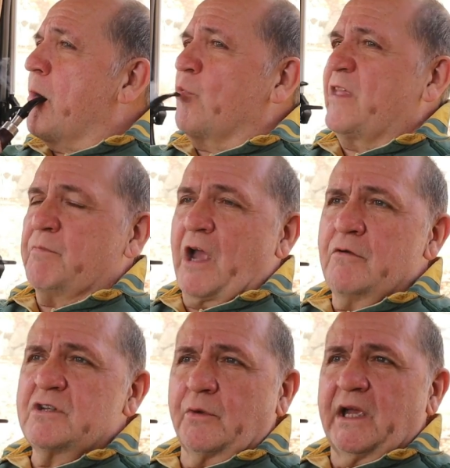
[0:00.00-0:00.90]
And they
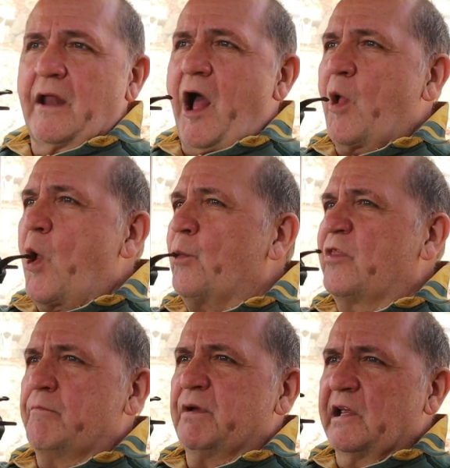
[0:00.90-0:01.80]
go to it, and
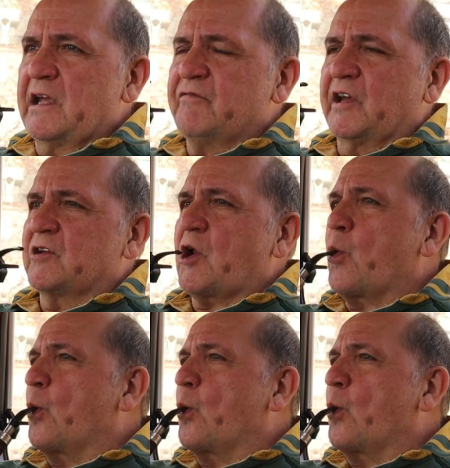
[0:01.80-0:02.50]
they believe it.